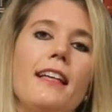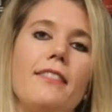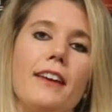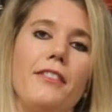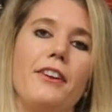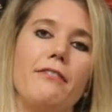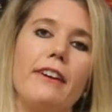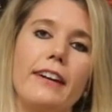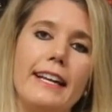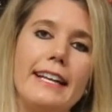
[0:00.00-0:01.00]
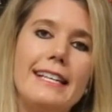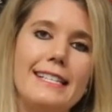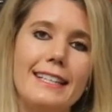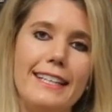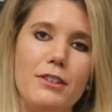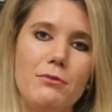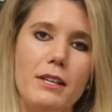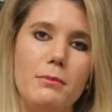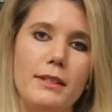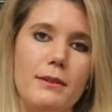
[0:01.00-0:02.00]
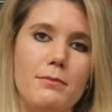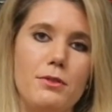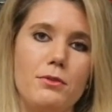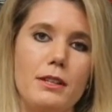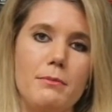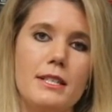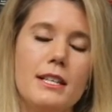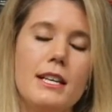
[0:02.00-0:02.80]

that they're very easily and readily absorbed.